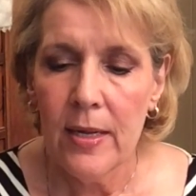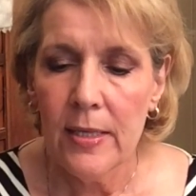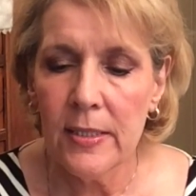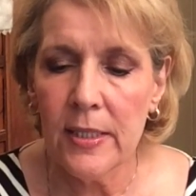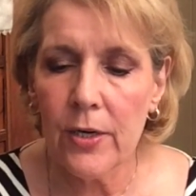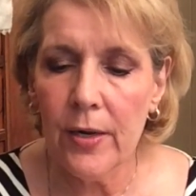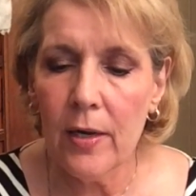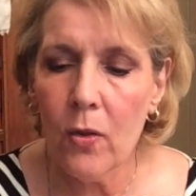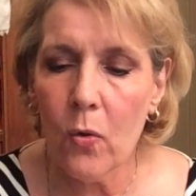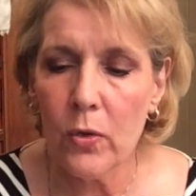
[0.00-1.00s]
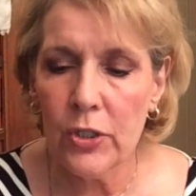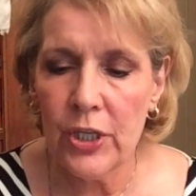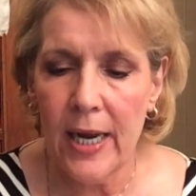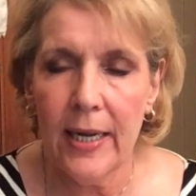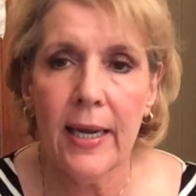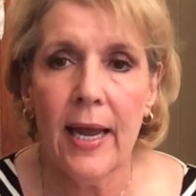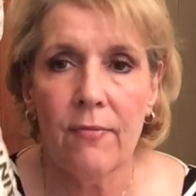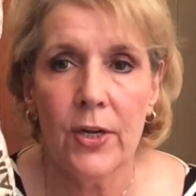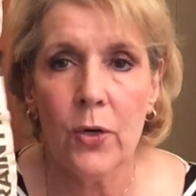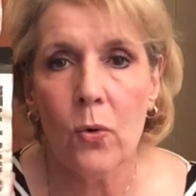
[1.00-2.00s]
Cereal or Shake.
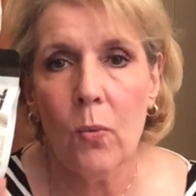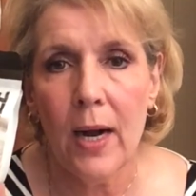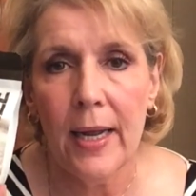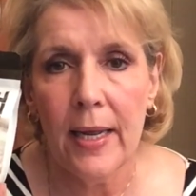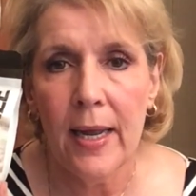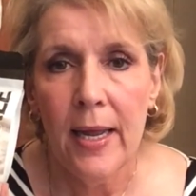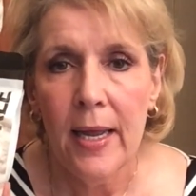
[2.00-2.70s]
Have it your way.